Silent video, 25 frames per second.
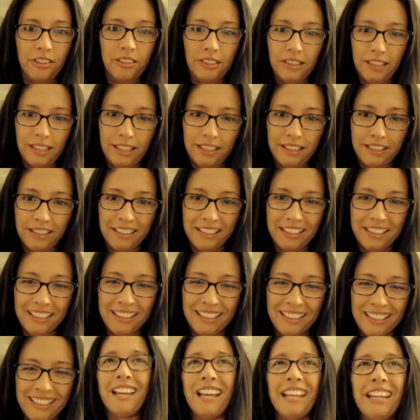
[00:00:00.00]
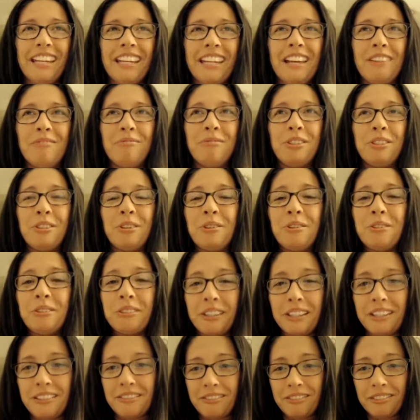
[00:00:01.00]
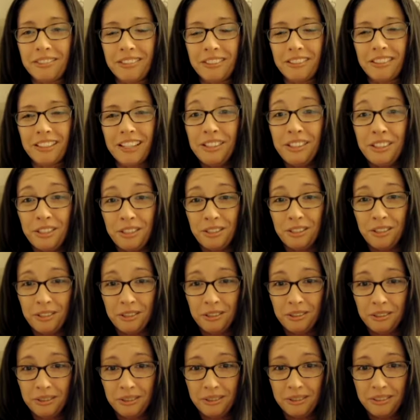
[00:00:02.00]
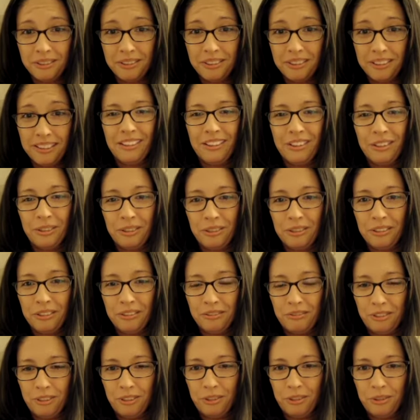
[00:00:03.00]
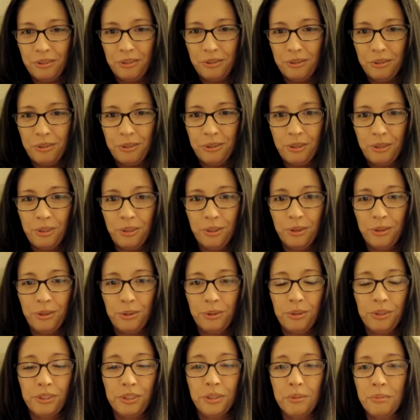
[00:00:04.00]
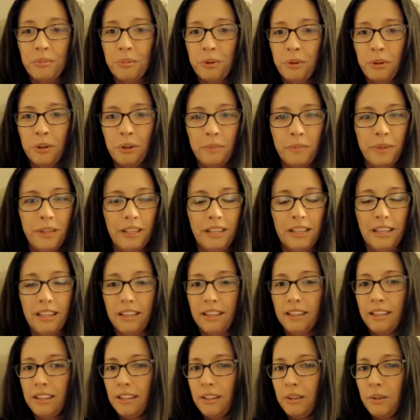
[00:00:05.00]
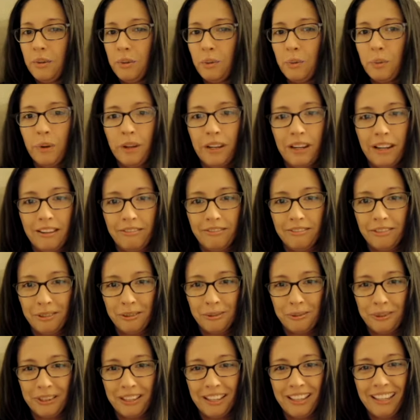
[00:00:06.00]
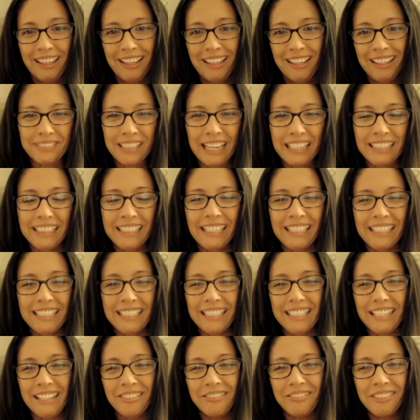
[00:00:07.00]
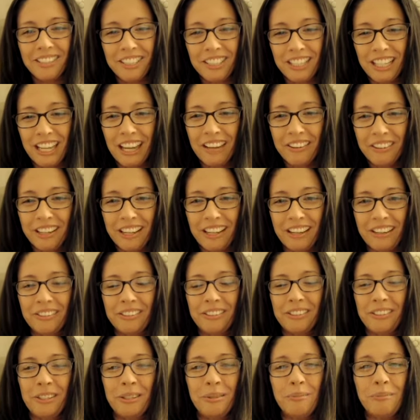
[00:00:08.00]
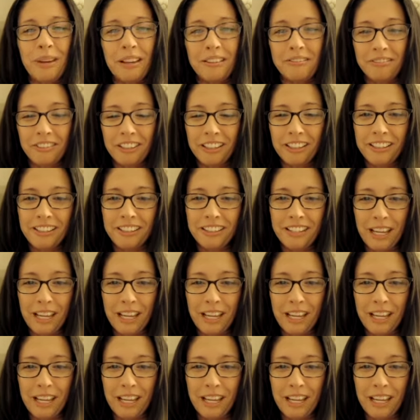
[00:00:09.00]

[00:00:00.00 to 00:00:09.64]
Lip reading: lately. And I'm so grateful to you, those of you who support me in whatever way. I'd like to give a shout out to my friends